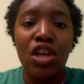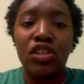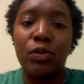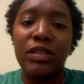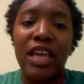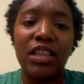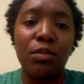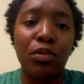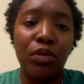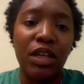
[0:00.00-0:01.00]
So we take
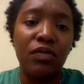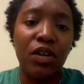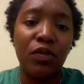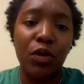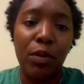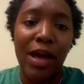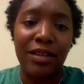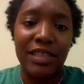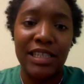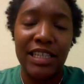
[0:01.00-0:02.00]
the Beriva for
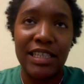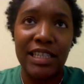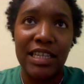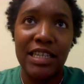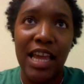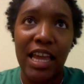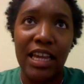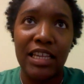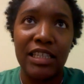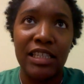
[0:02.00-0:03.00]
about 16
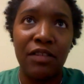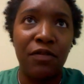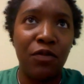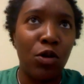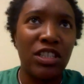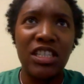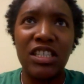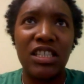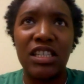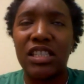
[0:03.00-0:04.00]
days, 14
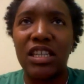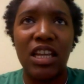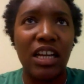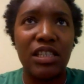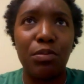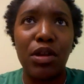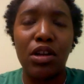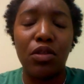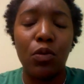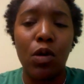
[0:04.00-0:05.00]
to 16, I guess,
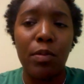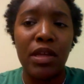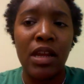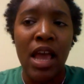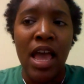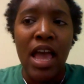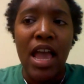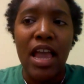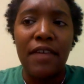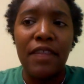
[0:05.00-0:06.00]
depending on the woman.
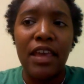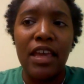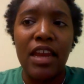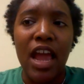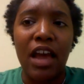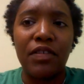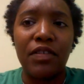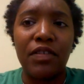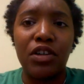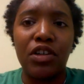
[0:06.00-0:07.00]
And then
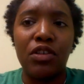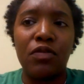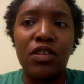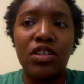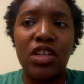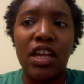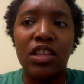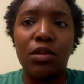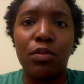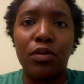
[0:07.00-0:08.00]
after you finish
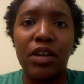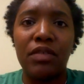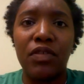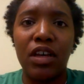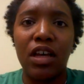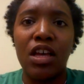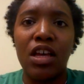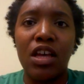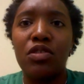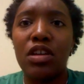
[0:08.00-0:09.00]
taking the Beriva,
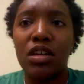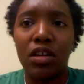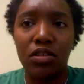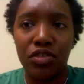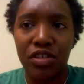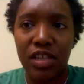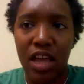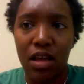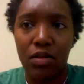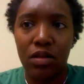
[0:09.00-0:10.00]
you get an
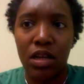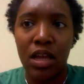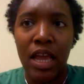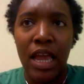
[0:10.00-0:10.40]
ultrasound.